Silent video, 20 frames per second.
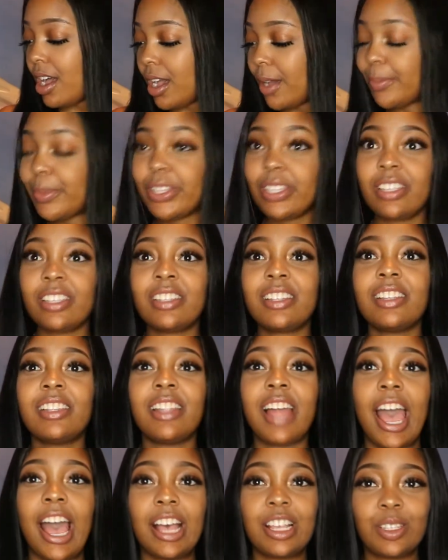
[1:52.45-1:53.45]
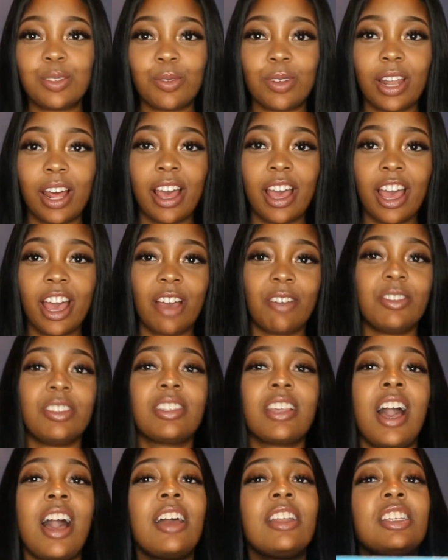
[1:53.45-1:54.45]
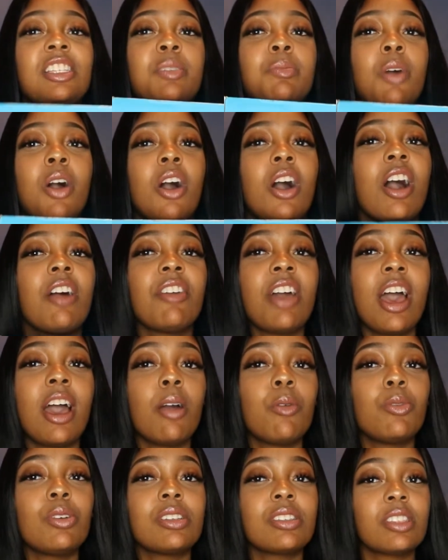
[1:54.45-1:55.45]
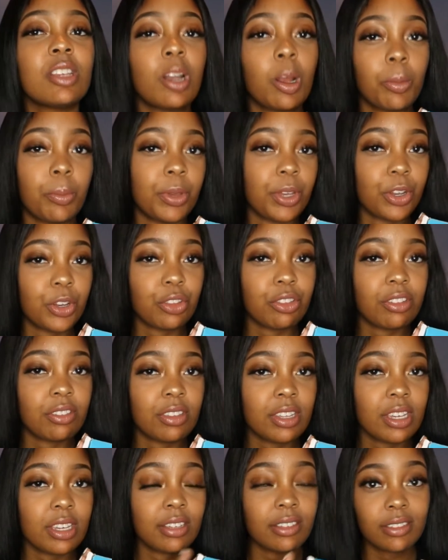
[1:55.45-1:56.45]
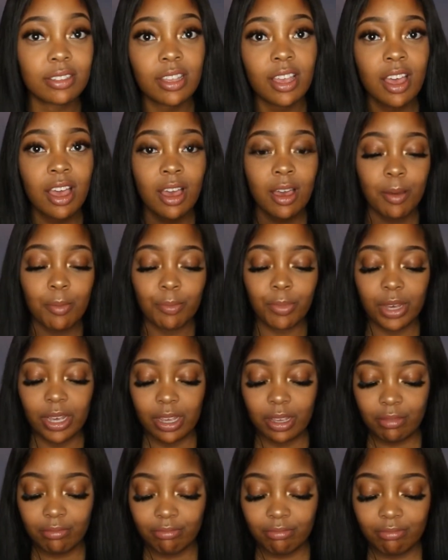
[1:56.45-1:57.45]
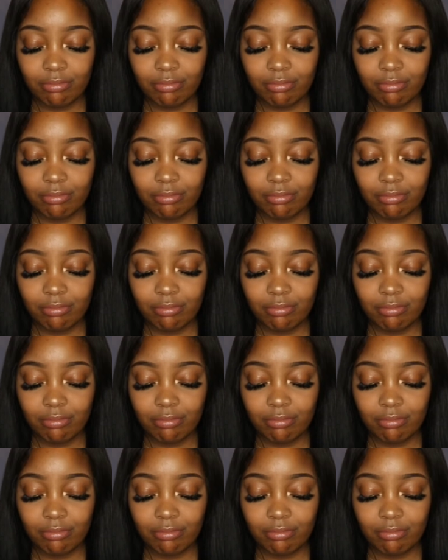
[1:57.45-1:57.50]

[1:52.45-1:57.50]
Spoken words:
This is the last one I have. It's kind of small. I've had ones that are bigger than these, but